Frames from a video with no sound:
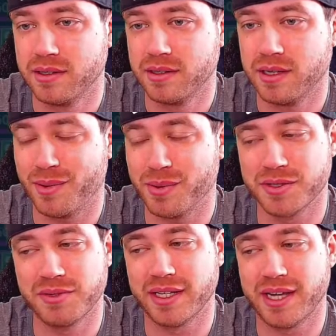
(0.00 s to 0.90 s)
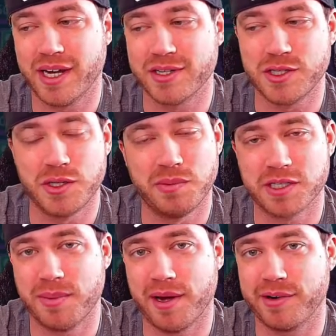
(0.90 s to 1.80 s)
I wasn't really caring too much
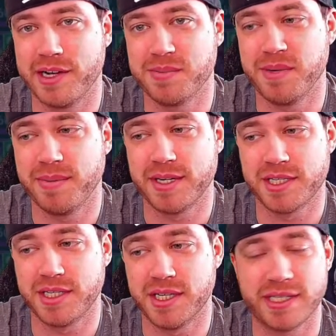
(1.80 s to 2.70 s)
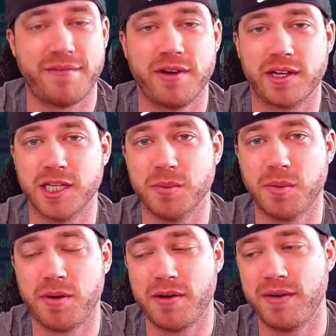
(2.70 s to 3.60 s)
about her HP because she does have an unkillable
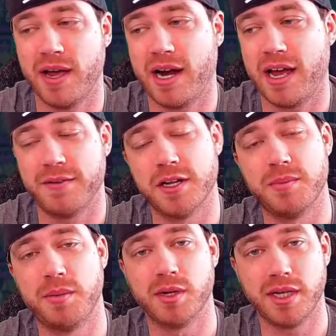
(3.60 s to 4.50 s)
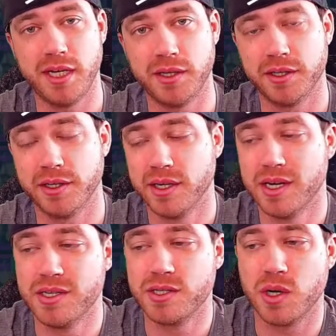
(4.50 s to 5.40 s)
buff, and I have other people to heal her.
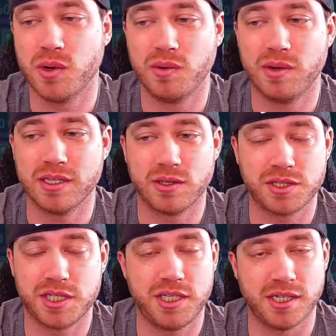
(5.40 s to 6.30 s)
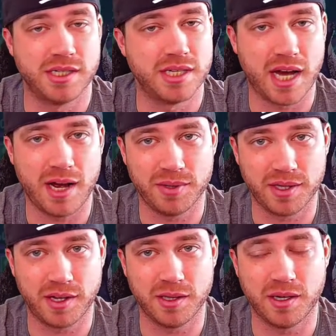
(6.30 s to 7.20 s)
So as long as she doesn't die with
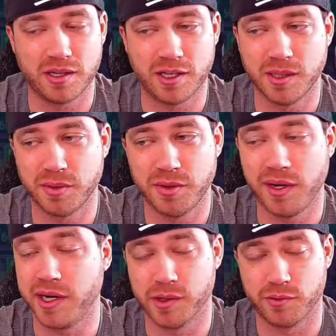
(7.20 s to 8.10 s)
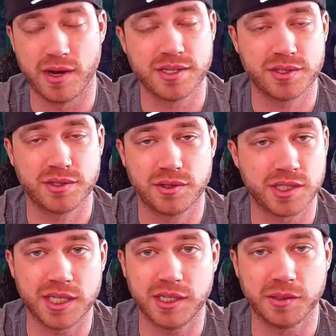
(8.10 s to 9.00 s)
the unkillable, you can either res her or just
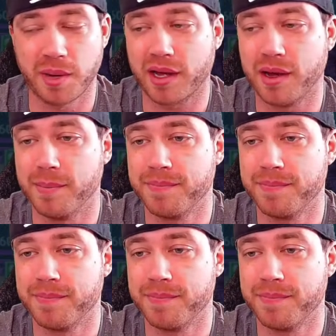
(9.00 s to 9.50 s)
heal her back up.